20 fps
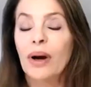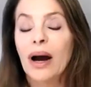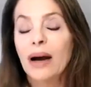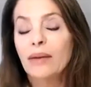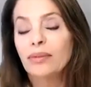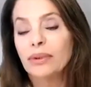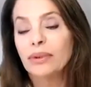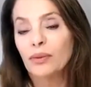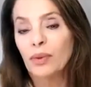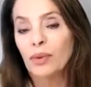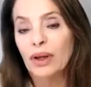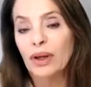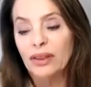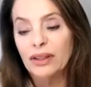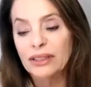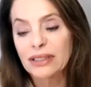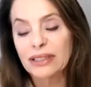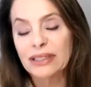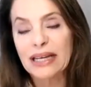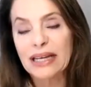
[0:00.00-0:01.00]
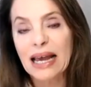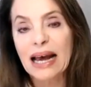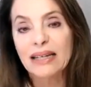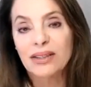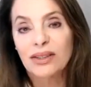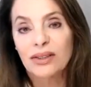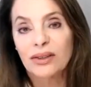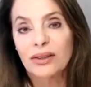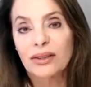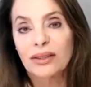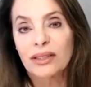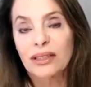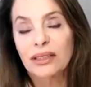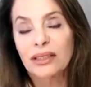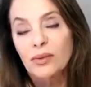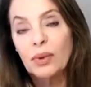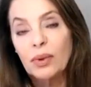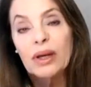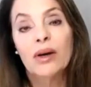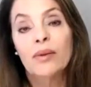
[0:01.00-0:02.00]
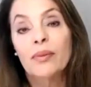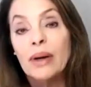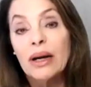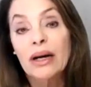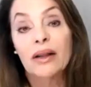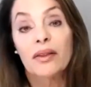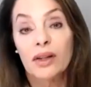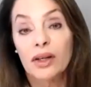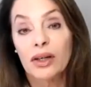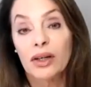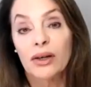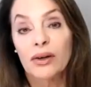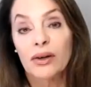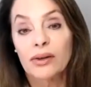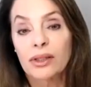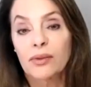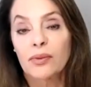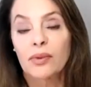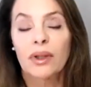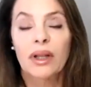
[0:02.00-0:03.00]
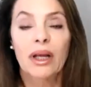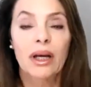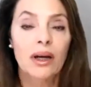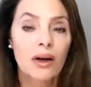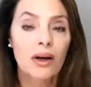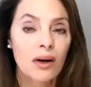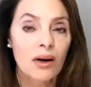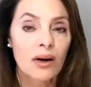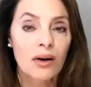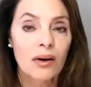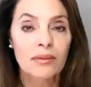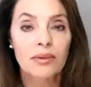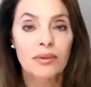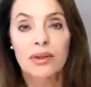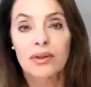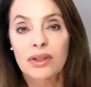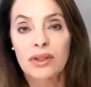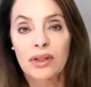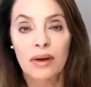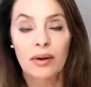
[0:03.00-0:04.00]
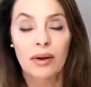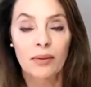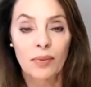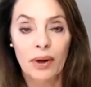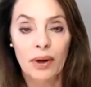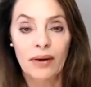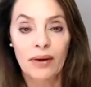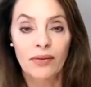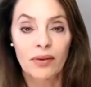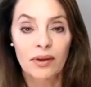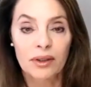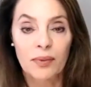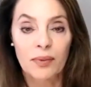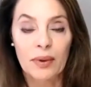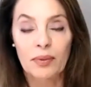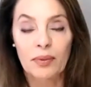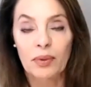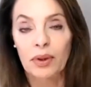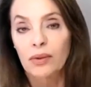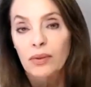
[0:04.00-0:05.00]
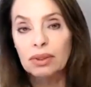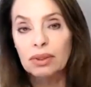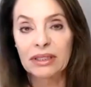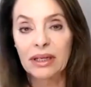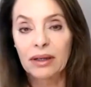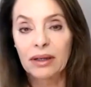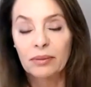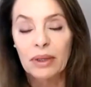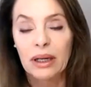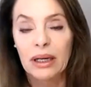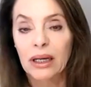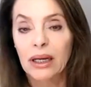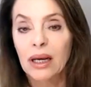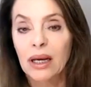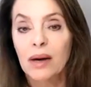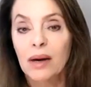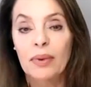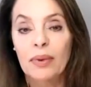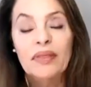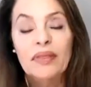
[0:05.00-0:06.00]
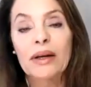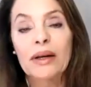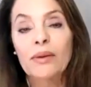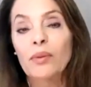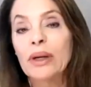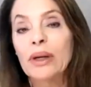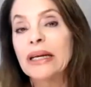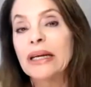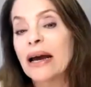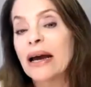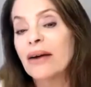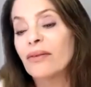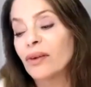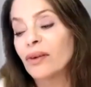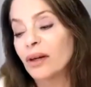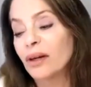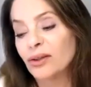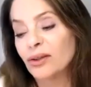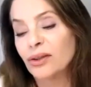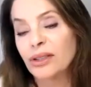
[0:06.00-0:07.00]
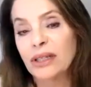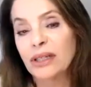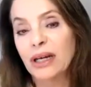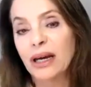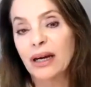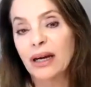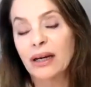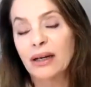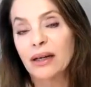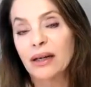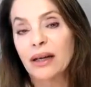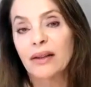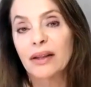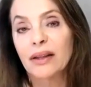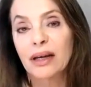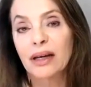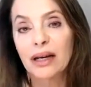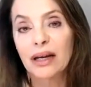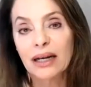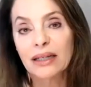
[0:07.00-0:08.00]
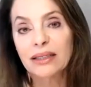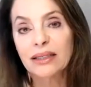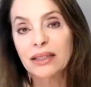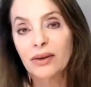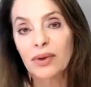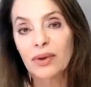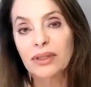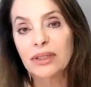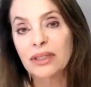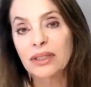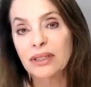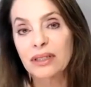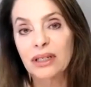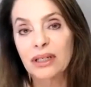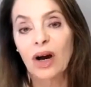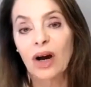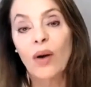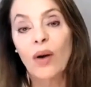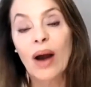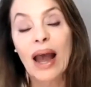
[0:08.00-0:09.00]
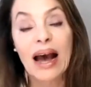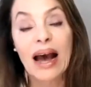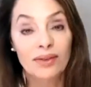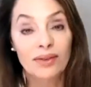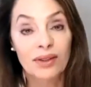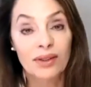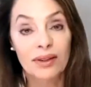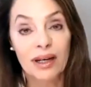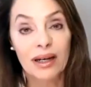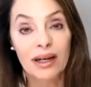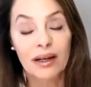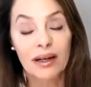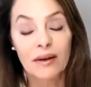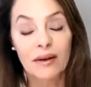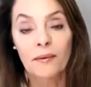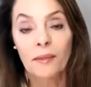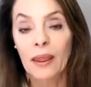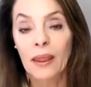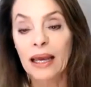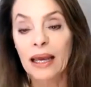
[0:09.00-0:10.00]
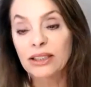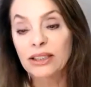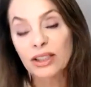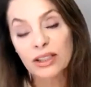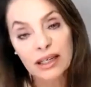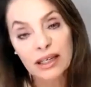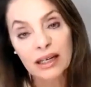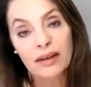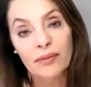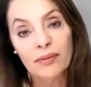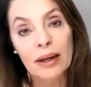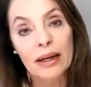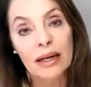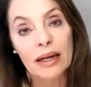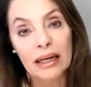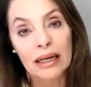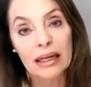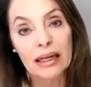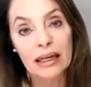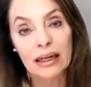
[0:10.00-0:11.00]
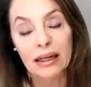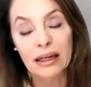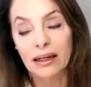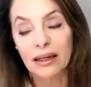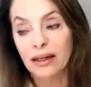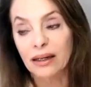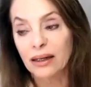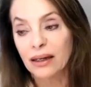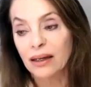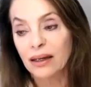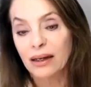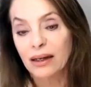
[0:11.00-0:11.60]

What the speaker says: problem with disasters is we hear about it in the news and we're like, oh, I'm so sorry, I'm going to pray for those people, or we send money. But then we never understand the consequences that go after that. And just think about a kid.